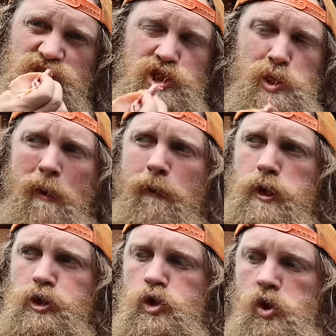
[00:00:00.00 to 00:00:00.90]
Two
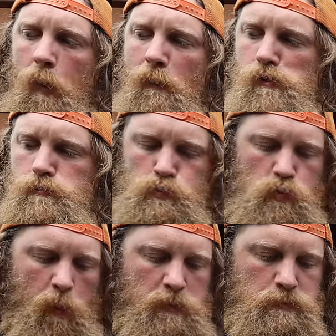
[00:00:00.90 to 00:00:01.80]
hours, so.
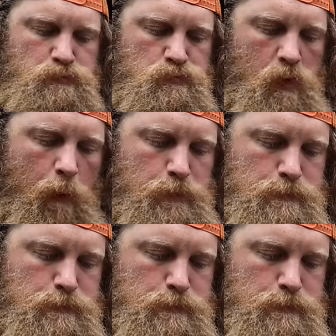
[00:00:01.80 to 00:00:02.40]
Good brekkie though?